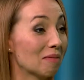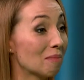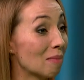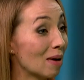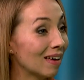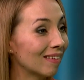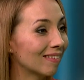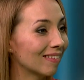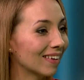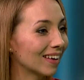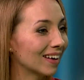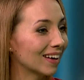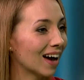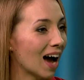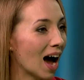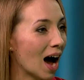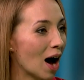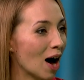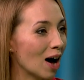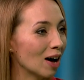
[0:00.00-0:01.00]
amazing,
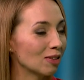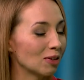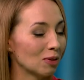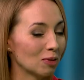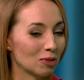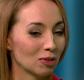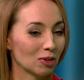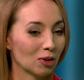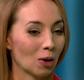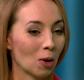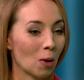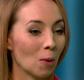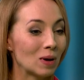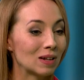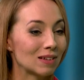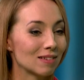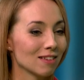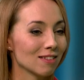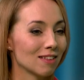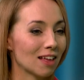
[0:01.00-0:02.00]
uh, those
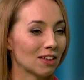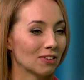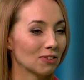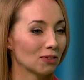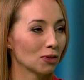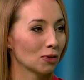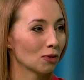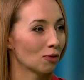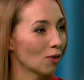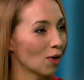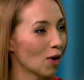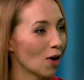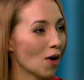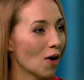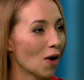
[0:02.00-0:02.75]
coincidence of,